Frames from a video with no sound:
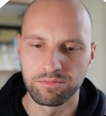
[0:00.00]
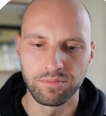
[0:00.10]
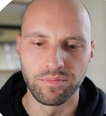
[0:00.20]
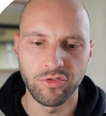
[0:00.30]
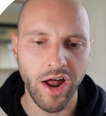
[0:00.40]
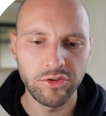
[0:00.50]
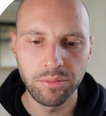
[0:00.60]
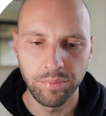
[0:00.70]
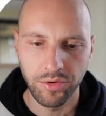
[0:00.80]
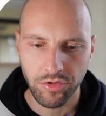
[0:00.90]

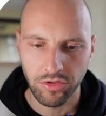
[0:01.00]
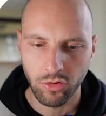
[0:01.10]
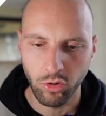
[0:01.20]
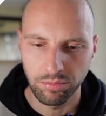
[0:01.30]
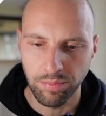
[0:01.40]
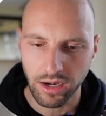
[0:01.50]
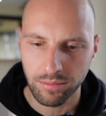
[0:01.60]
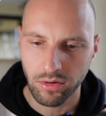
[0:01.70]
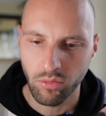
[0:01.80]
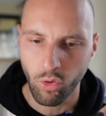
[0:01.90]
random person called
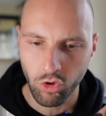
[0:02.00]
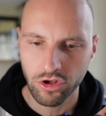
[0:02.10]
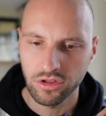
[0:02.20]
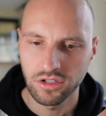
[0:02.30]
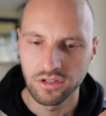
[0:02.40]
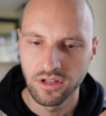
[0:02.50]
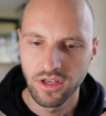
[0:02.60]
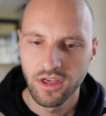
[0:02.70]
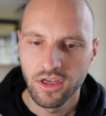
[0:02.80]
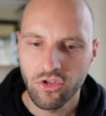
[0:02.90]
Barbara Washington.
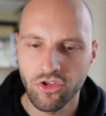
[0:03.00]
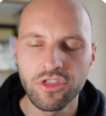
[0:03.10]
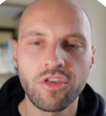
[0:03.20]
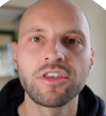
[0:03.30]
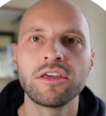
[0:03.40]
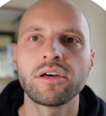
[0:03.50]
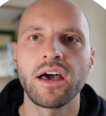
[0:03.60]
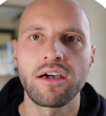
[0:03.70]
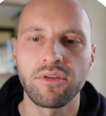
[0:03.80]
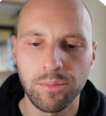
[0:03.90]
She doesn't even
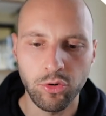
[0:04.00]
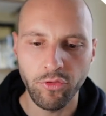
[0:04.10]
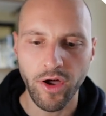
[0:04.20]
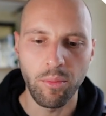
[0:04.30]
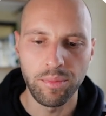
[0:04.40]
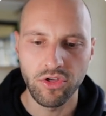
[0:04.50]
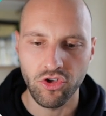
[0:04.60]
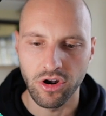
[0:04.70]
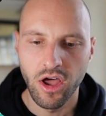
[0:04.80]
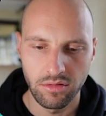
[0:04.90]
have a profile
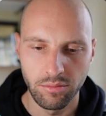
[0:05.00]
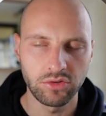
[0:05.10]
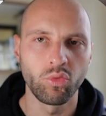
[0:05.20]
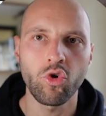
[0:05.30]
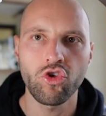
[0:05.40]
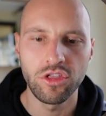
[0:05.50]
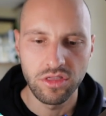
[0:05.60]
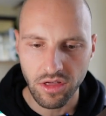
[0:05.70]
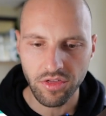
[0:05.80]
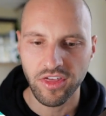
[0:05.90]
picture, but what she
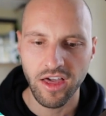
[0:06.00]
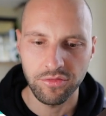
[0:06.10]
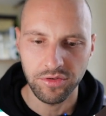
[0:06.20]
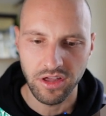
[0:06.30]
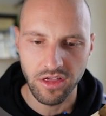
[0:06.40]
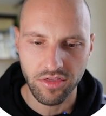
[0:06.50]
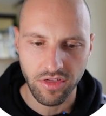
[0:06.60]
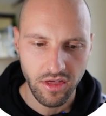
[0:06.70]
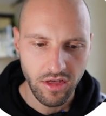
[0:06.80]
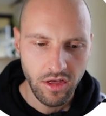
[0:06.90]
does have is
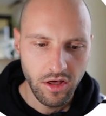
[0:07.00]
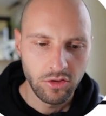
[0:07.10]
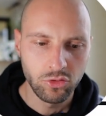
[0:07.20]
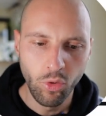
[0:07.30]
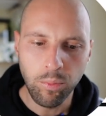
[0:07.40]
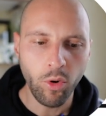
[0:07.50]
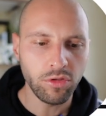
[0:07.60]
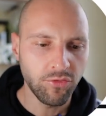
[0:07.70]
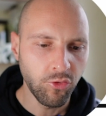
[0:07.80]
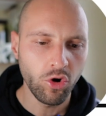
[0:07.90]

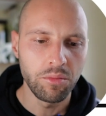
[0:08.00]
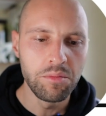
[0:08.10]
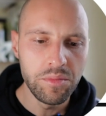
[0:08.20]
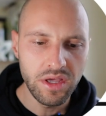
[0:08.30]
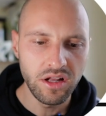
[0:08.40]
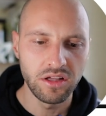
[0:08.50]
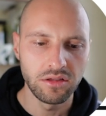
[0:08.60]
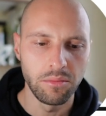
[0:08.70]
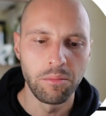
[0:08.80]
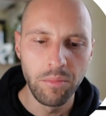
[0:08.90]
2.4
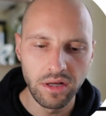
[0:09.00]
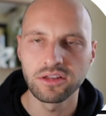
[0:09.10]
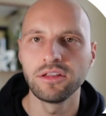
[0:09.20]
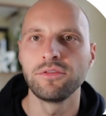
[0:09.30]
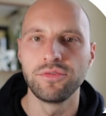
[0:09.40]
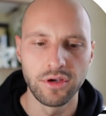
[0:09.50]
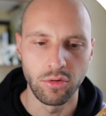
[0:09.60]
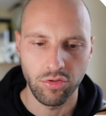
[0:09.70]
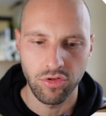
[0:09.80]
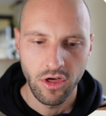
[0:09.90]
million monthly
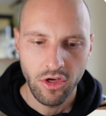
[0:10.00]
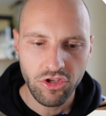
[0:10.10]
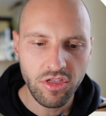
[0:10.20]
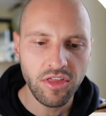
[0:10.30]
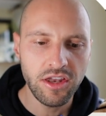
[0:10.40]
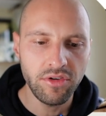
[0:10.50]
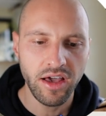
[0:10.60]
views. She doesn't even